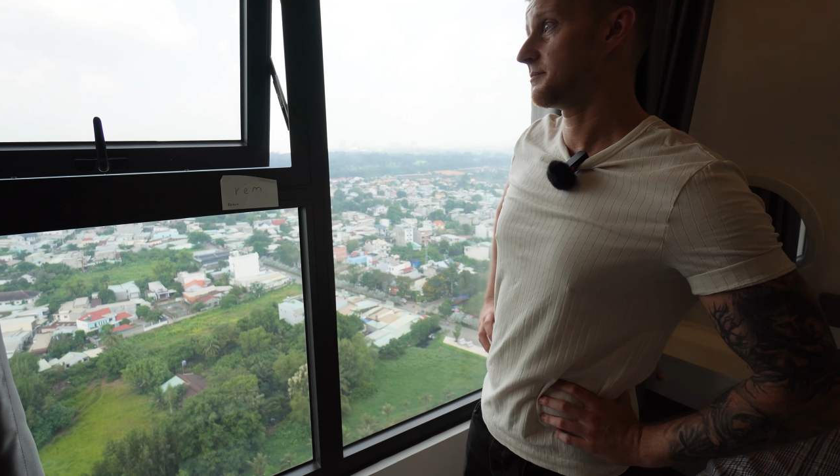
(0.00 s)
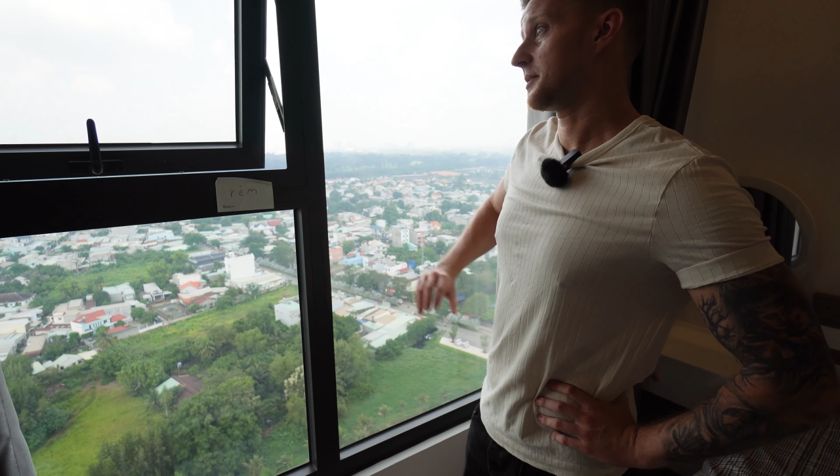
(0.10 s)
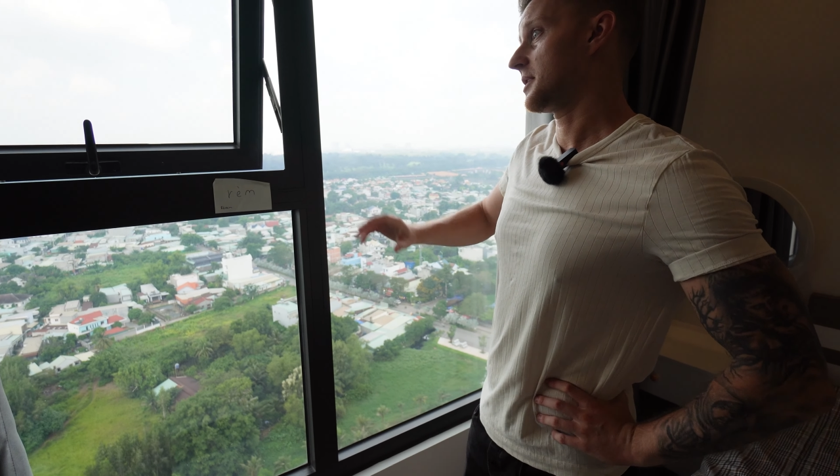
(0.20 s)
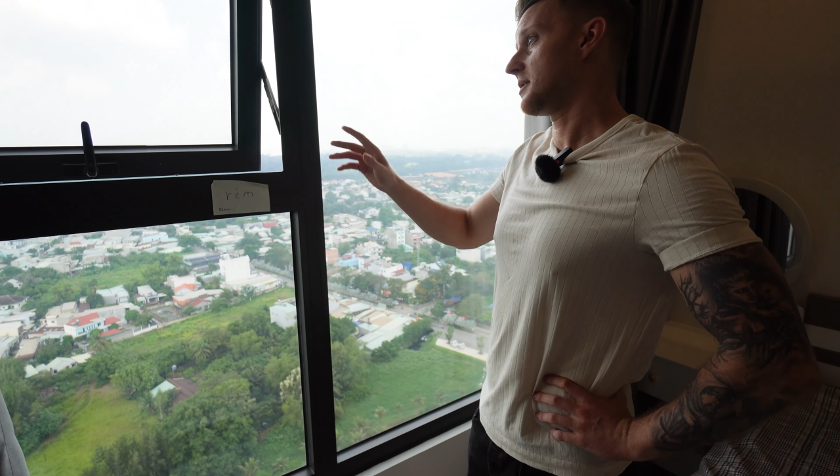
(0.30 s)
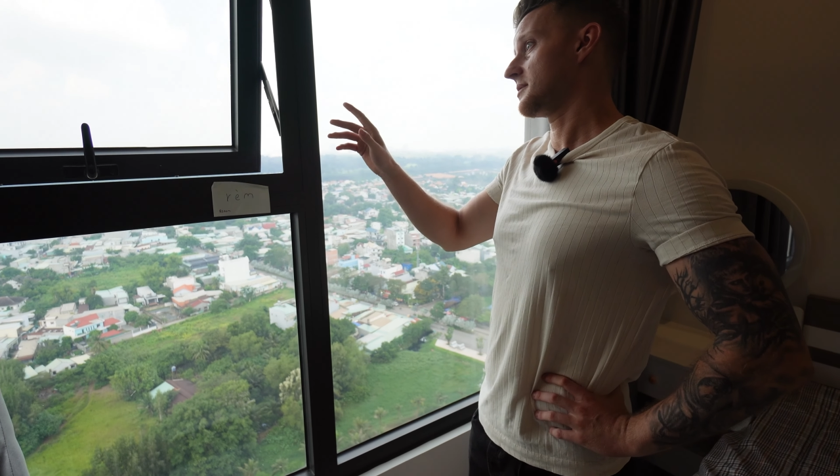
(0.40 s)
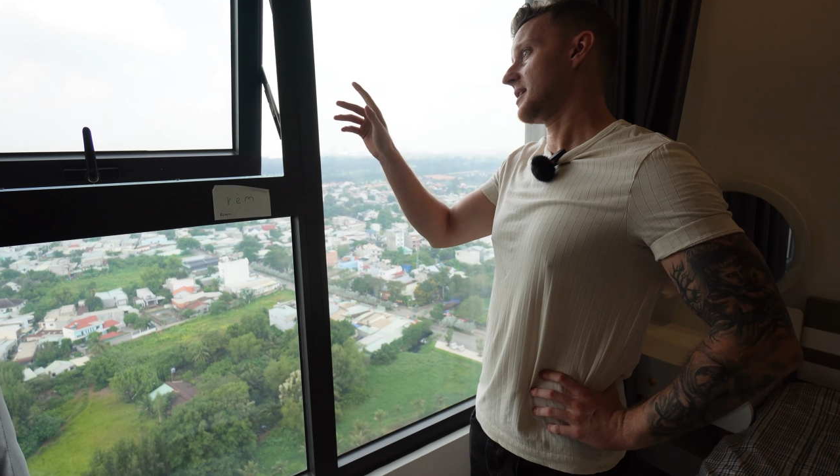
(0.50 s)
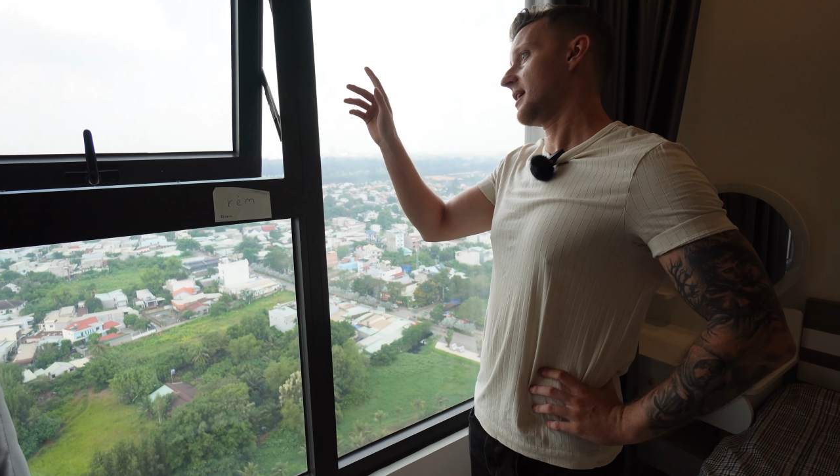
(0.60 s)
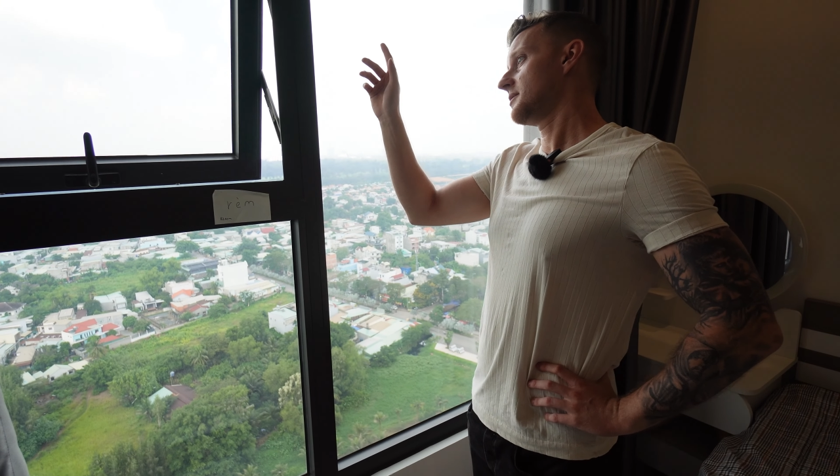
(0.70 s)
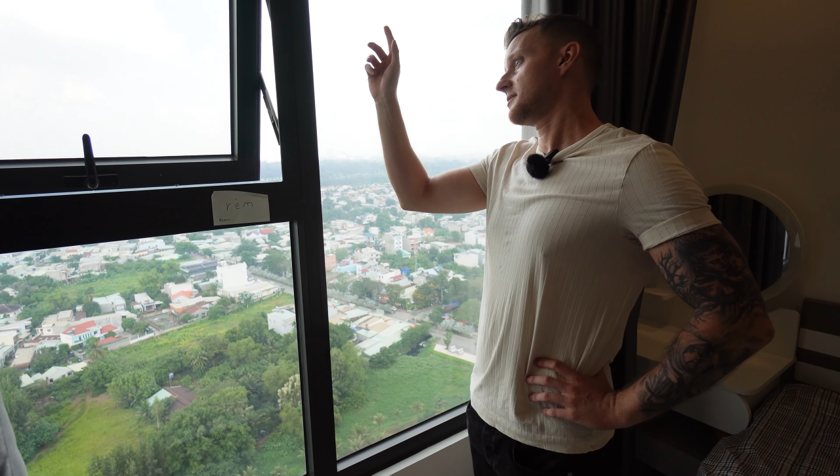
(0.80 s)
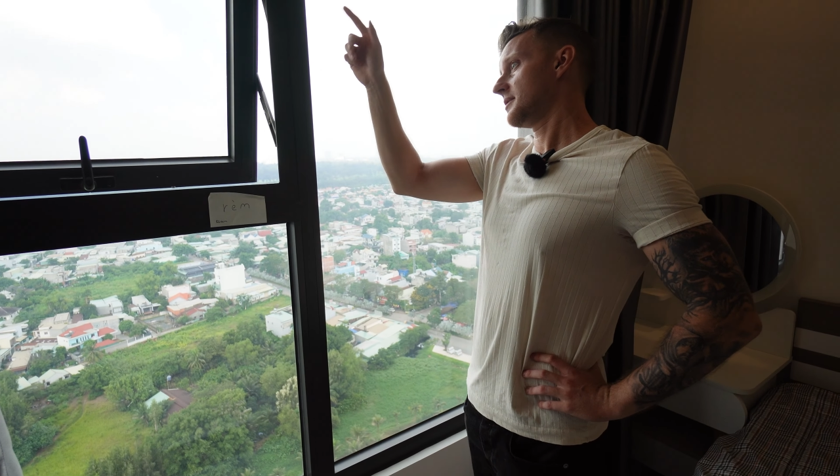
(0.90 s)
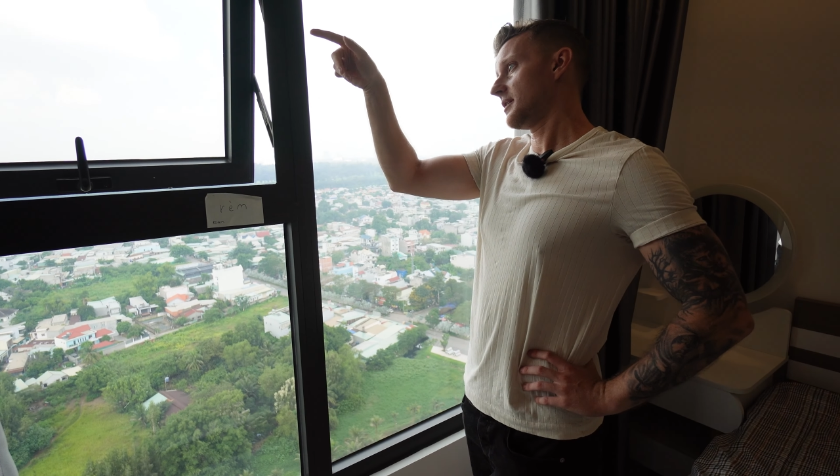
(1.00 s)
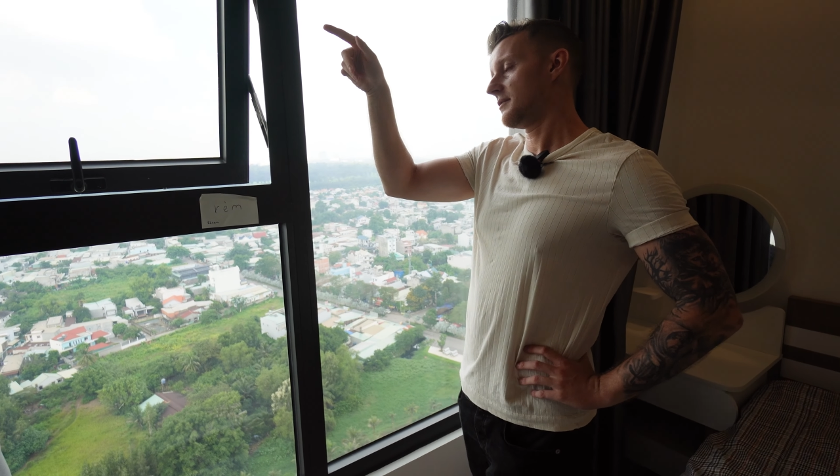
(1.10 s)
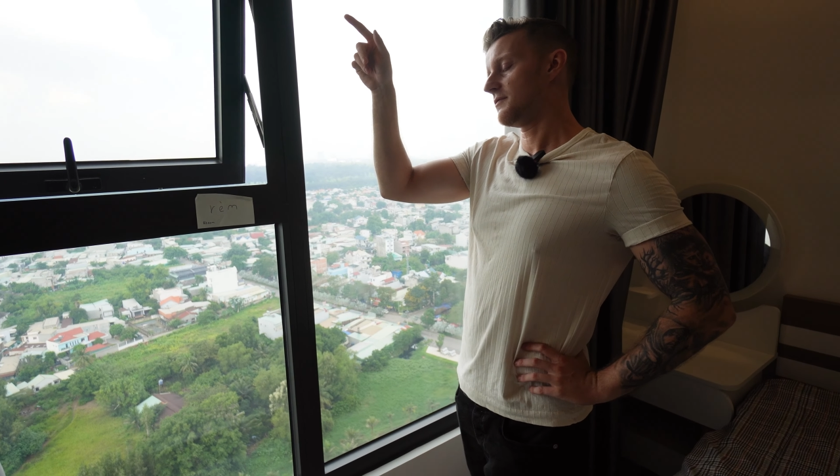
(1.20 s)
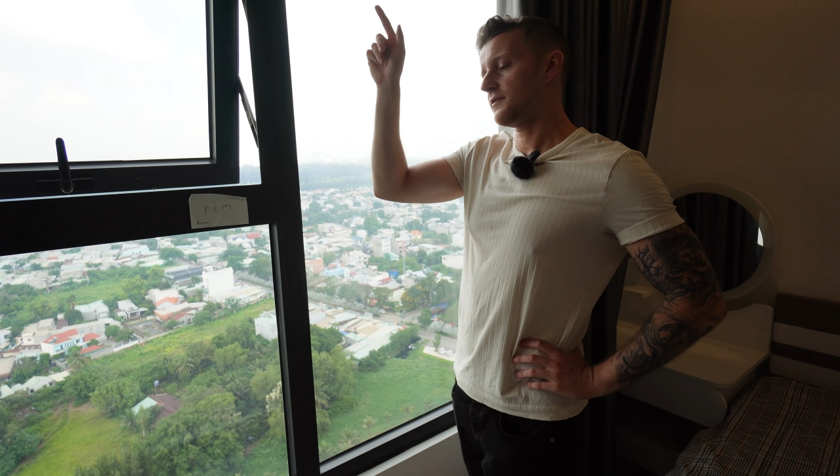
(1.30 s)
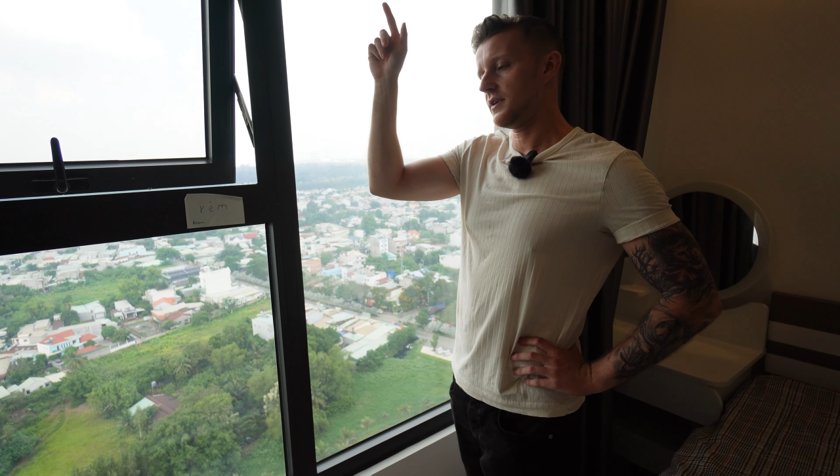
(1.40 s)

because I used to live